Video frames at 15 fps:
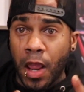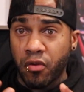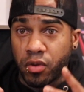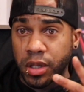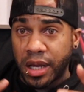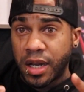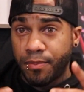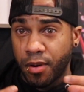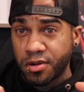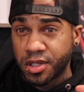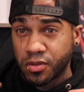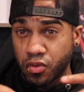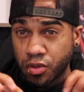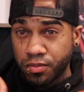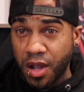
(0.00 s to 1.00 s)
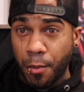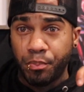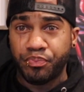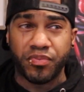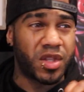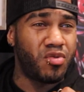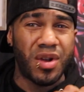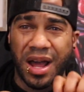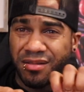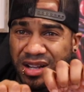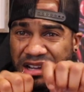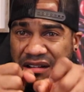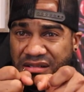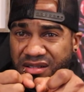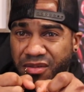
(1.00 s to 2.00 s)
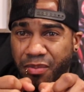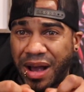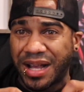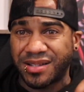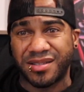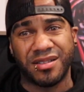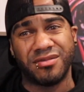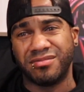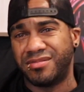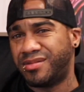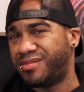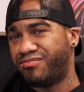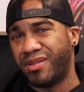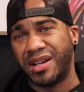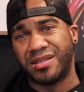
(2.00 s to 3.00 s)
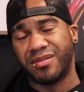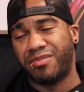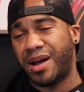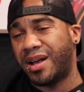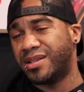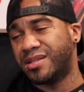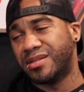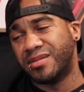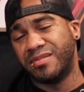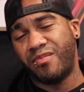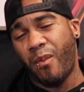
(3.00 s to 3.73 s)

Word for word: really any person who's make do not the pasta. Don't break the pasta.